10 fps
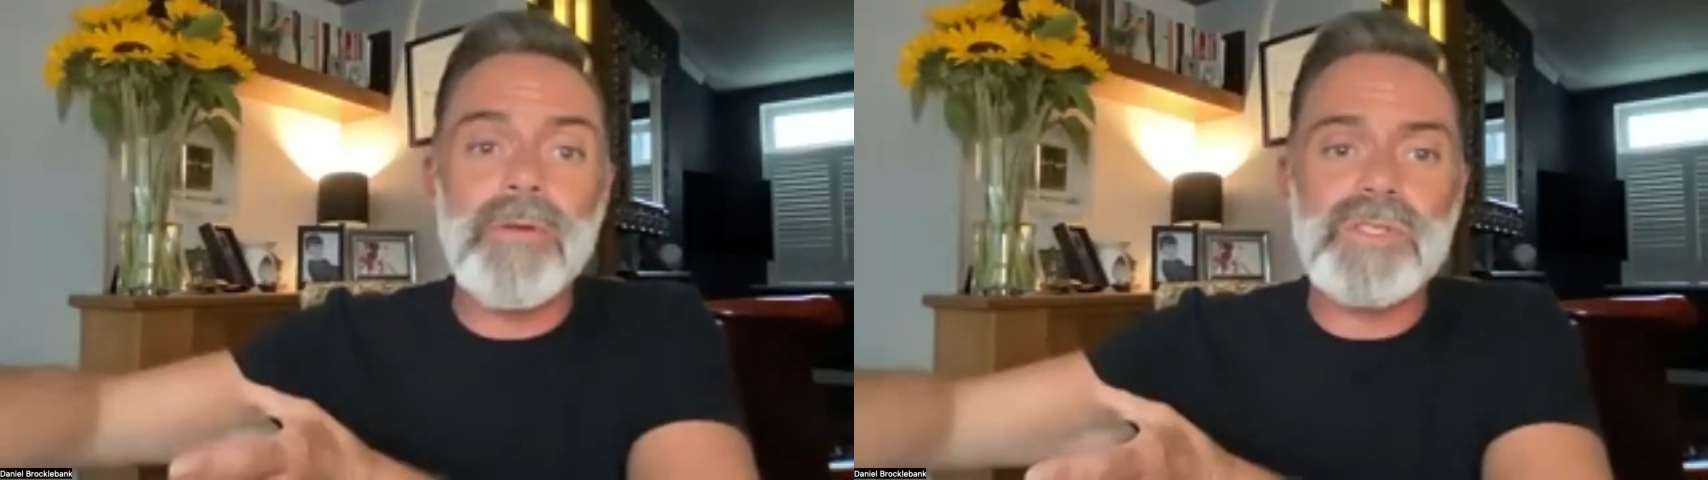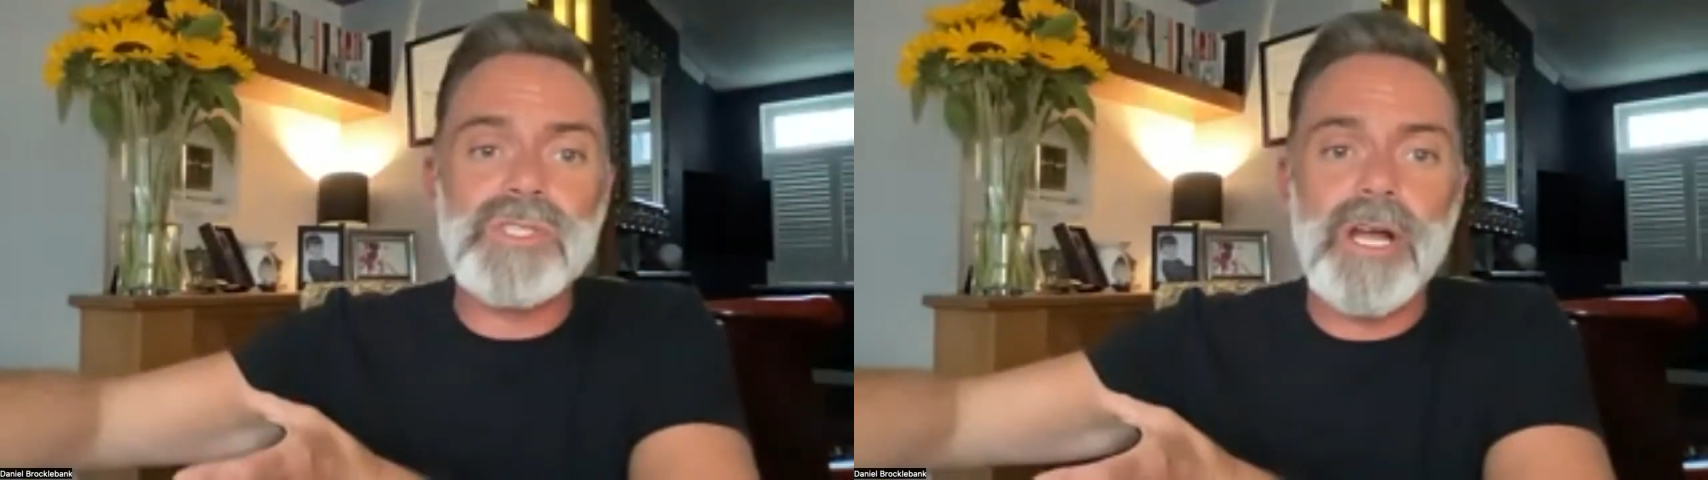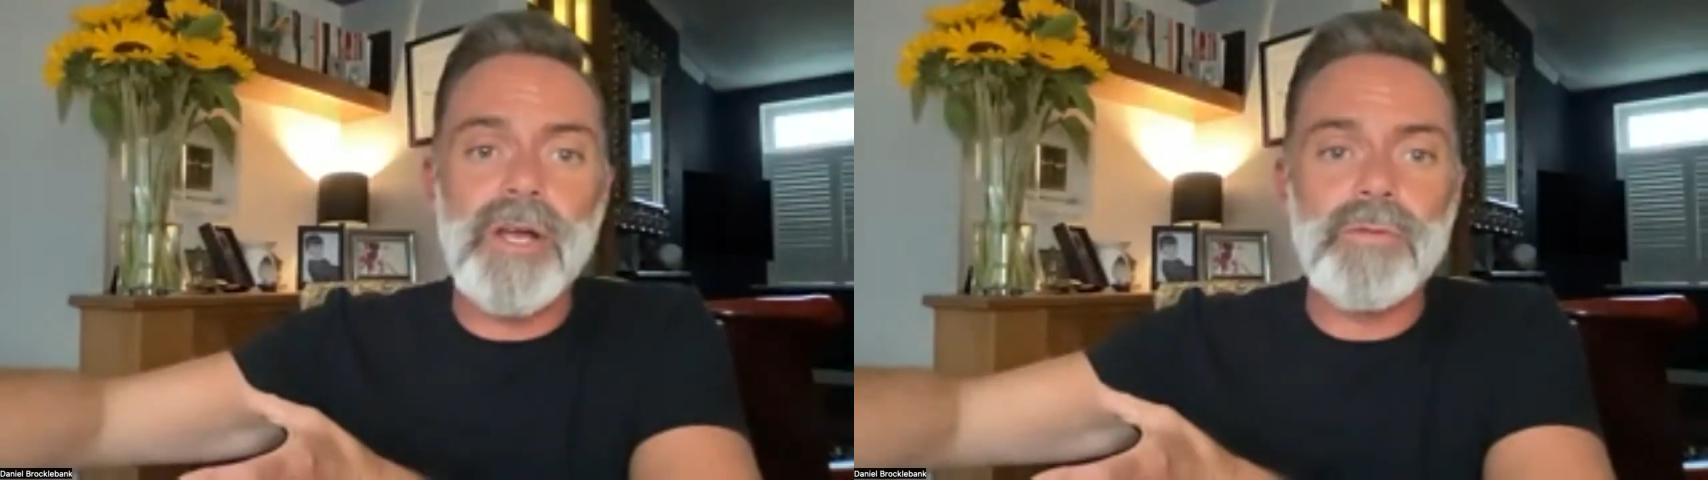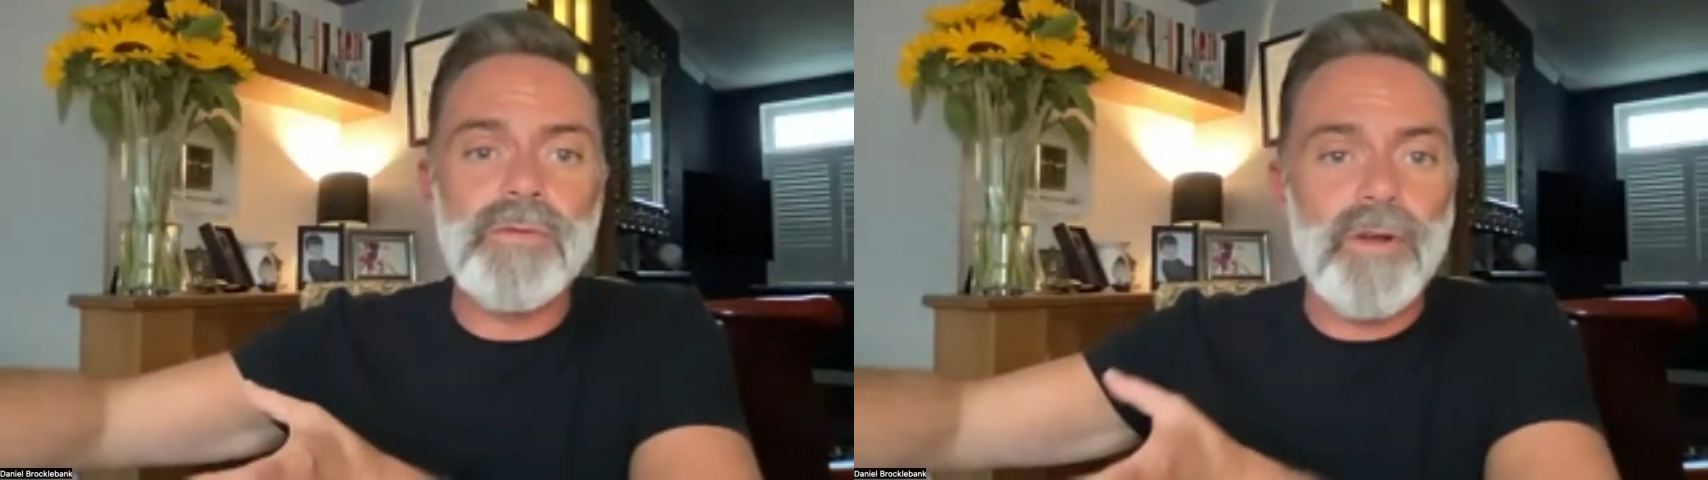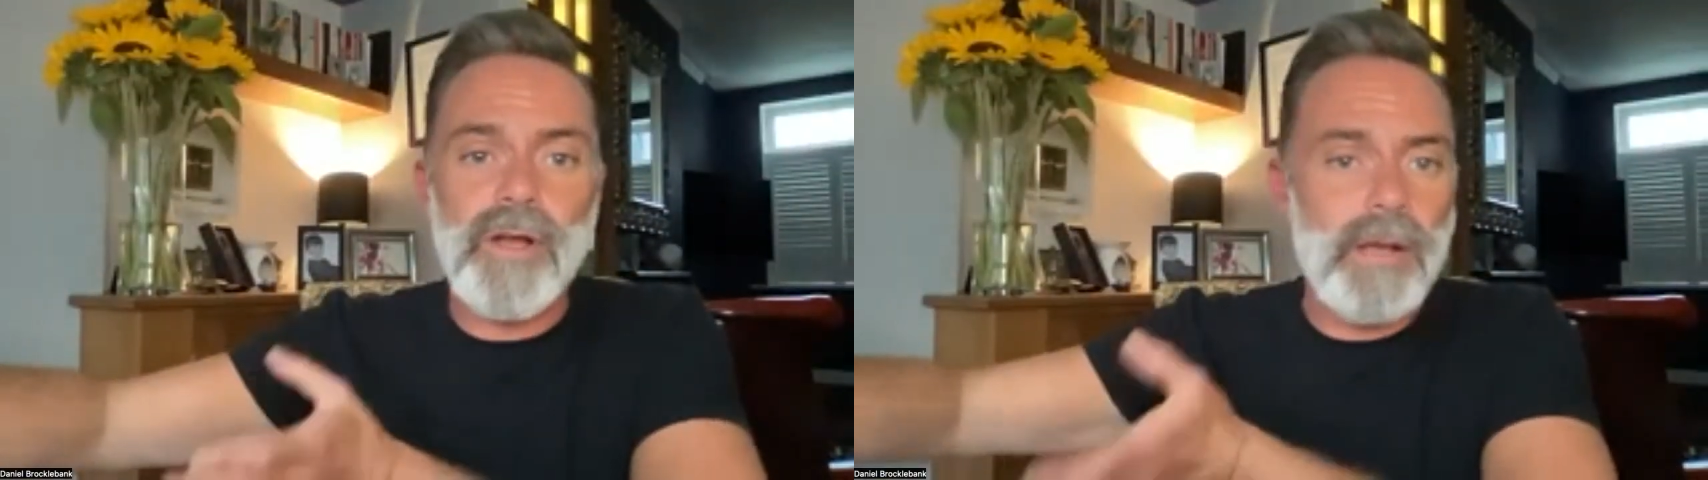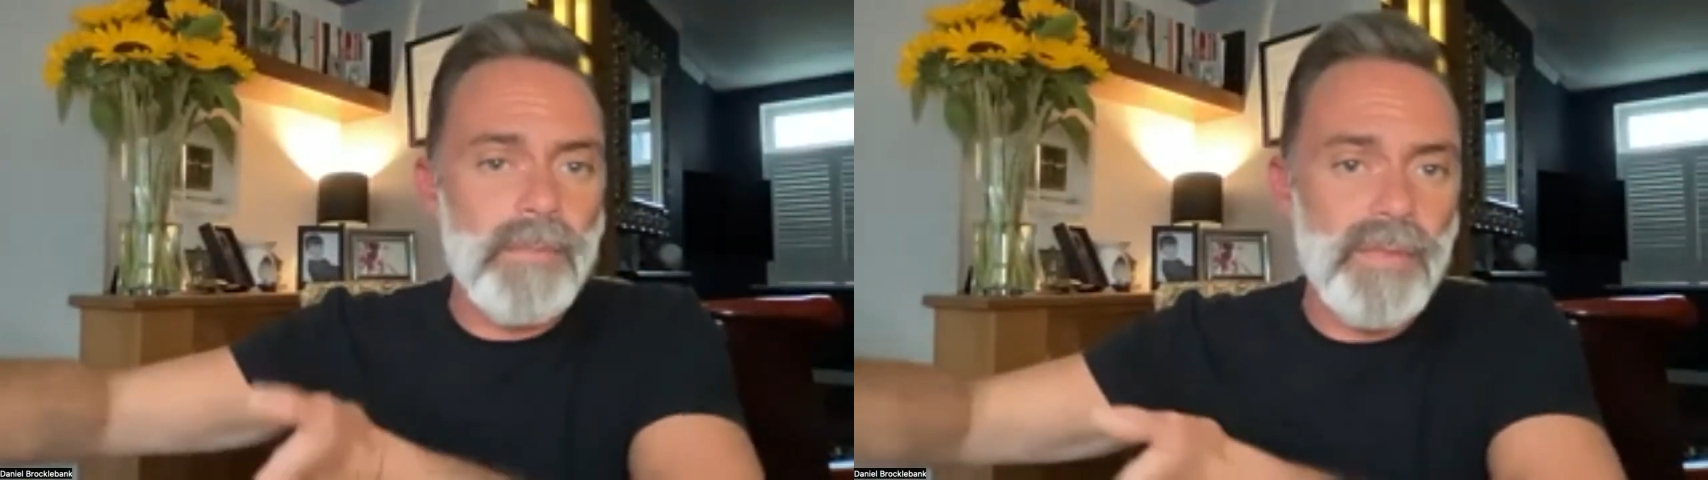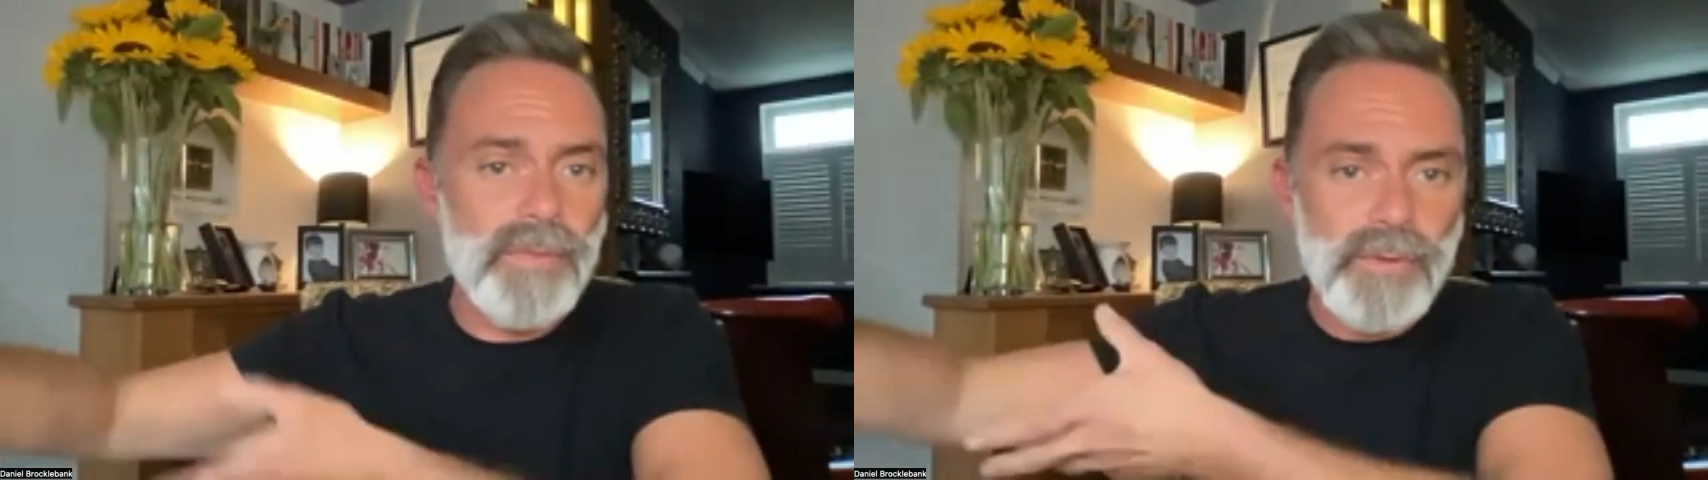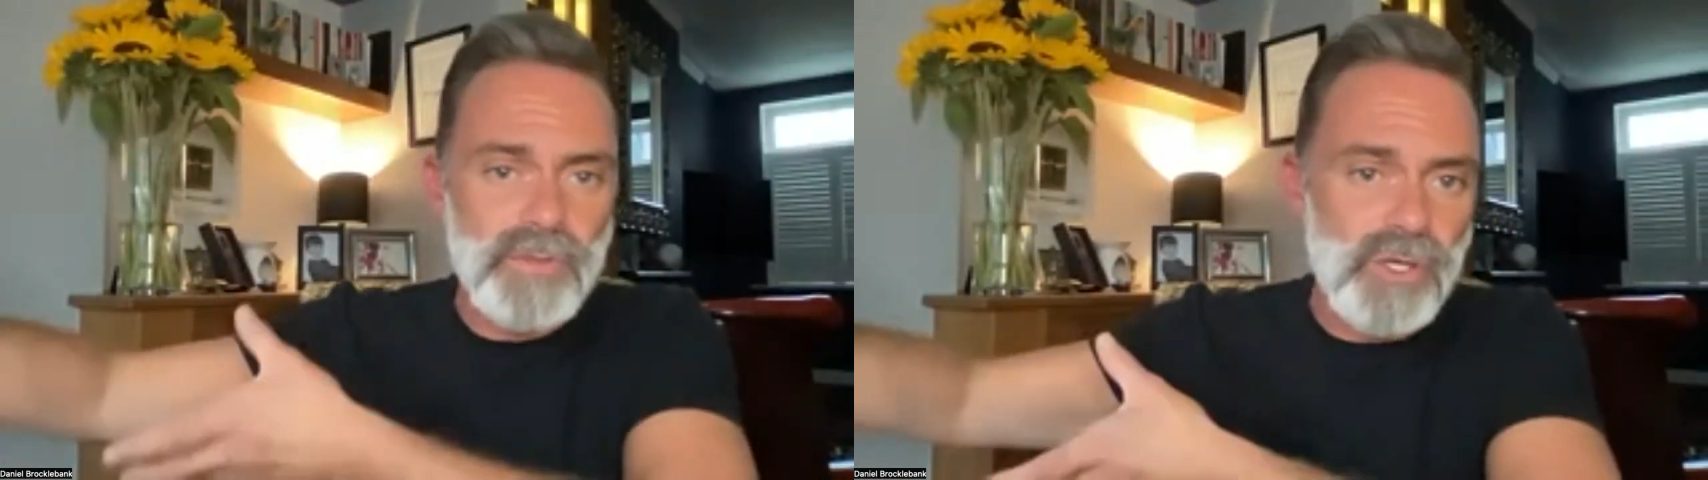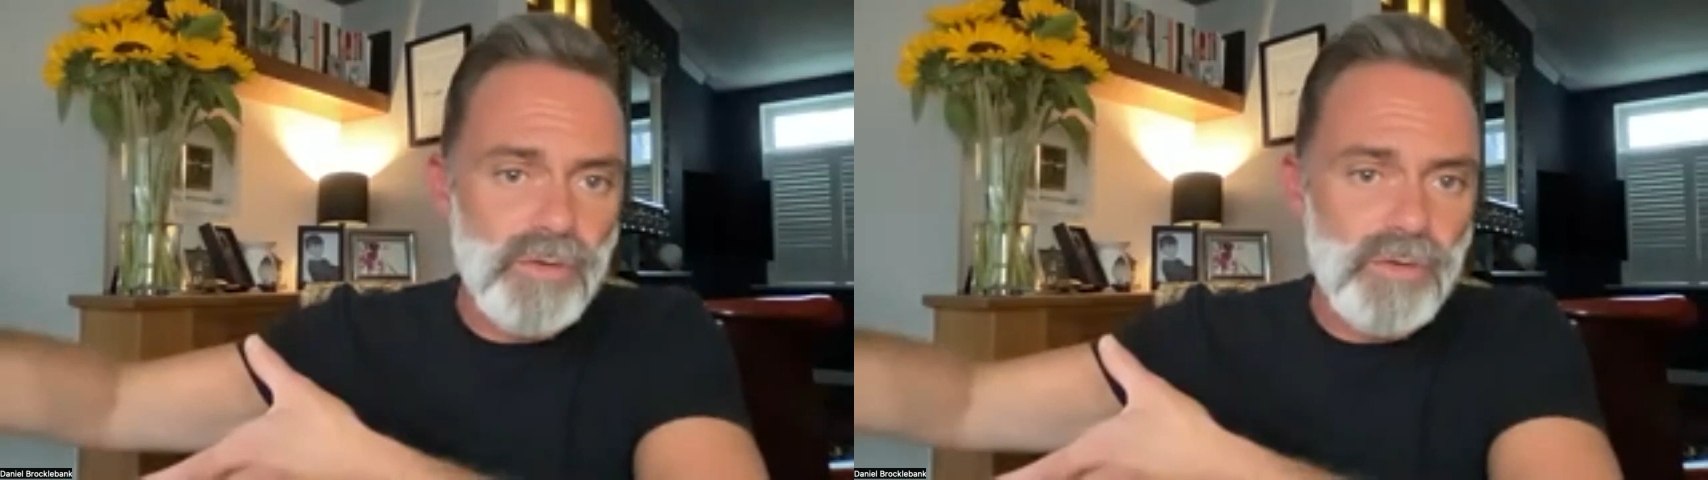of the show for a month or 2